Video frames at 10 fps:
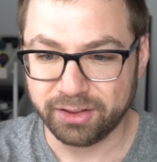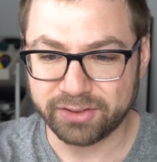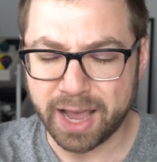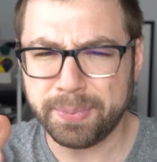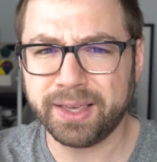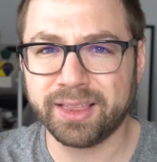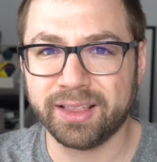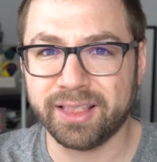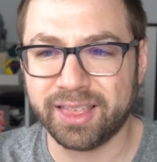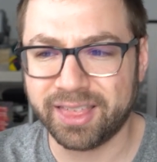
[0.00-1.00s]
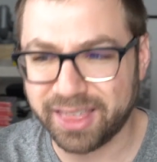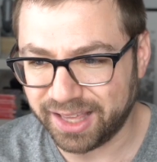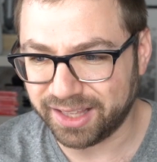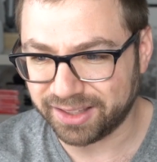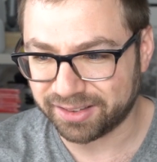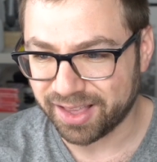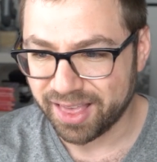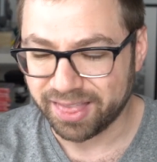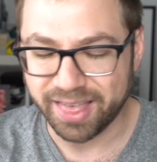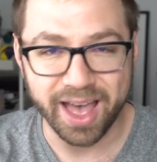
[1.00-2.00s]
typing things
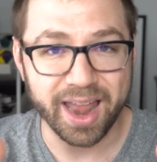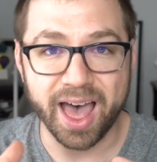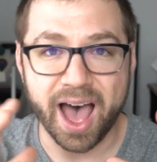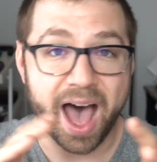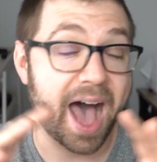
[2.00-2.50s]
that